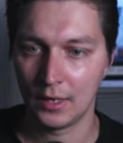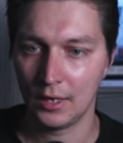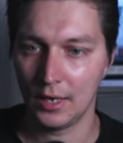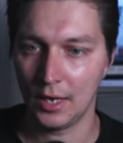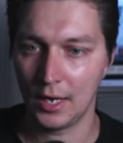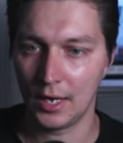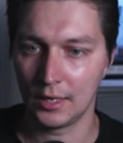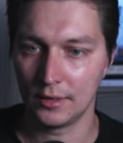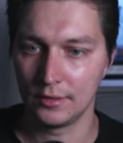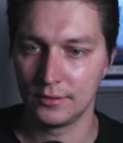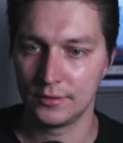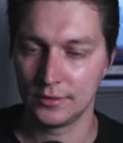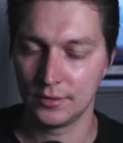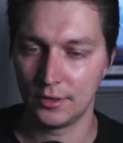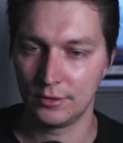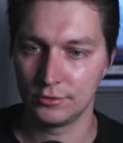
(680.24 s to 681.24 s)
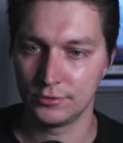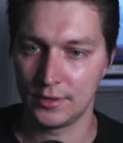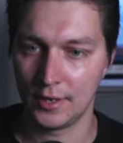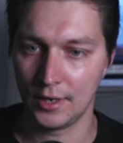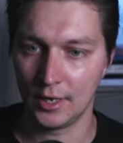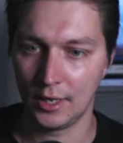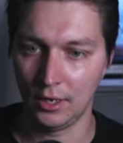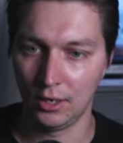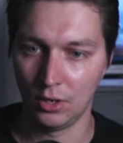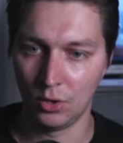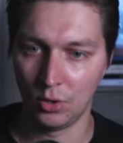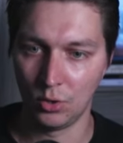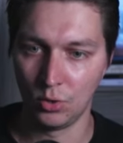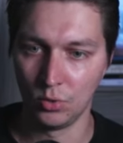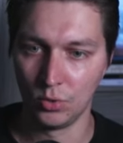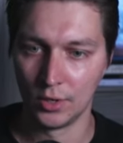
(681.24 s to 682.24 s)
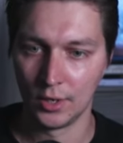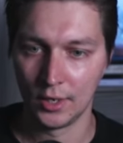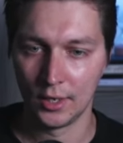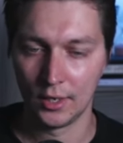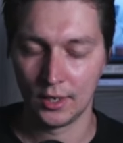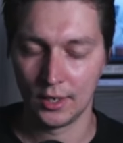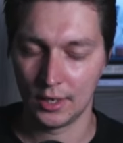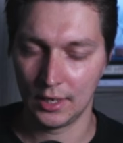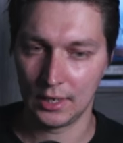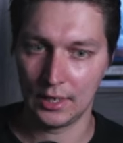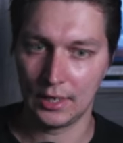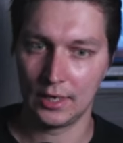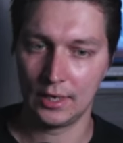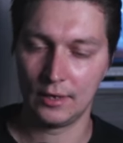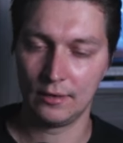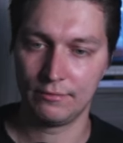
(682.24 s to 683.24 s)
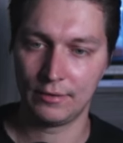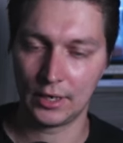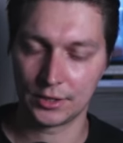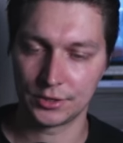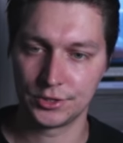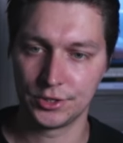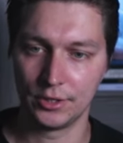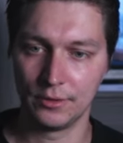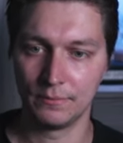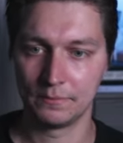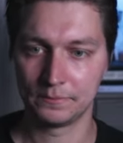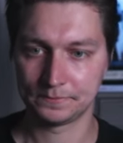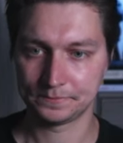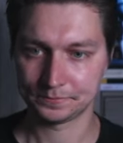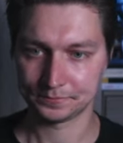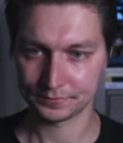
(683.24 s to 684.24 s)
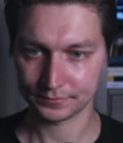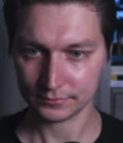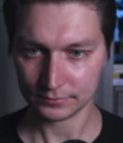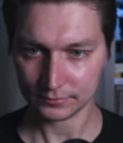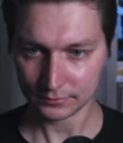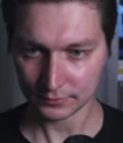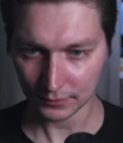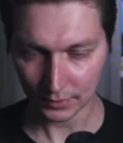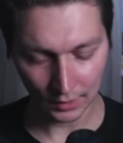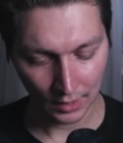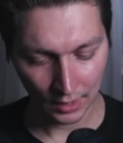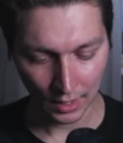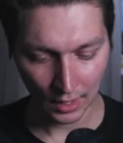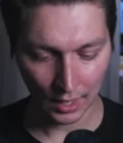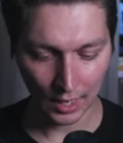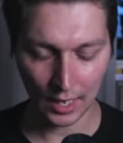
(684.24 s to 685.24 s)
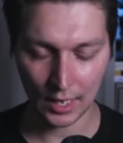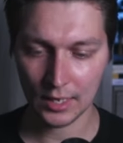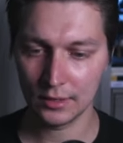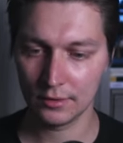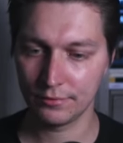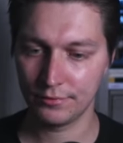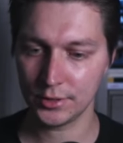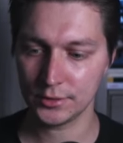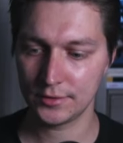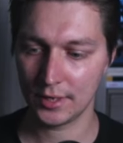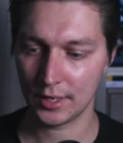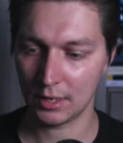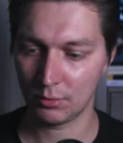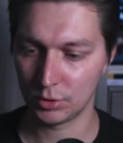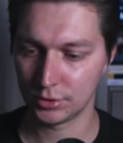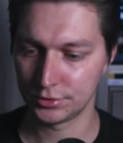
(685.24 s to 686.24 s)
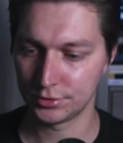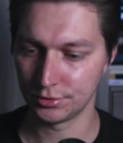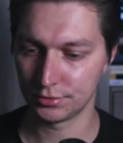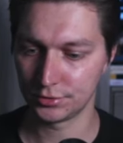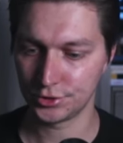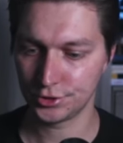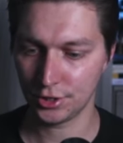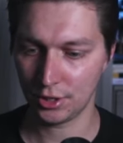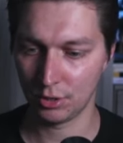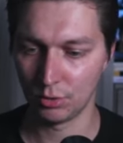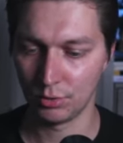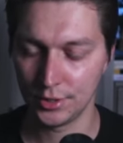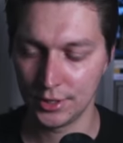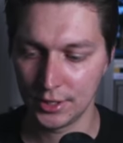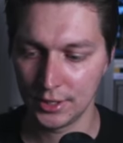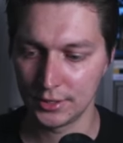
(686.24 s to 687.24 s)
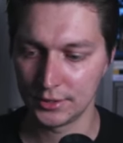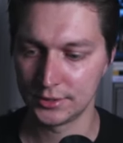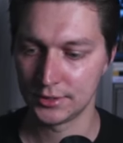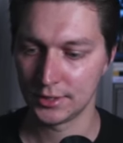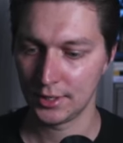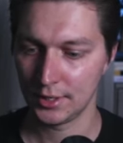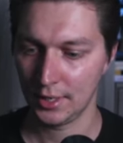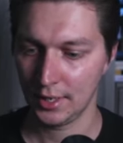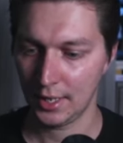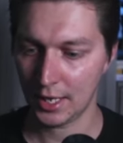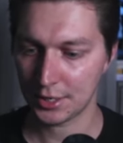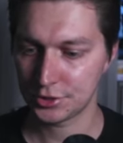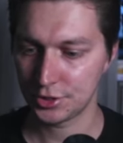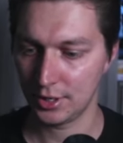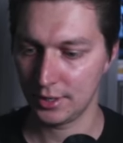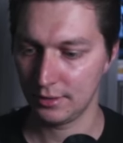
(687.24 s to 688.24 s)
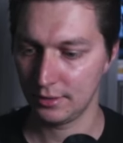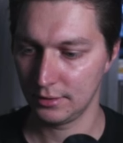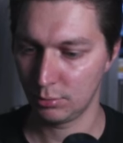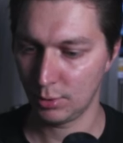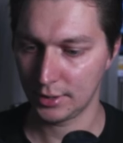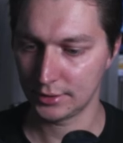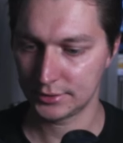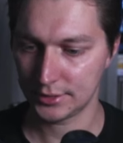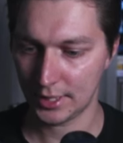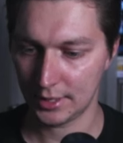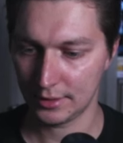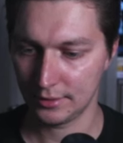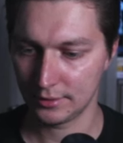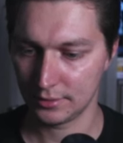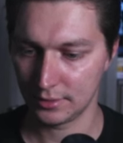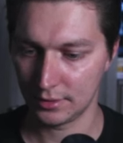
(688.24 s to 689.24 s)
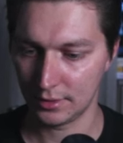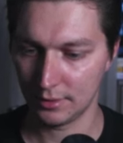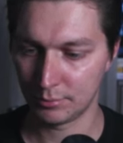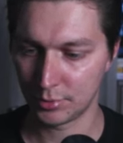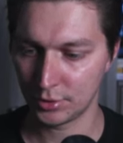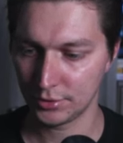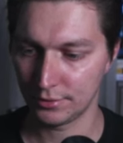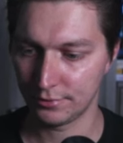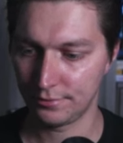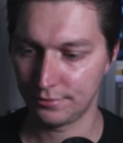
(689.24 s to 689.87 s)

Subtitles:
And there is the hello function. And first thing I want to show is actually we're inside the proto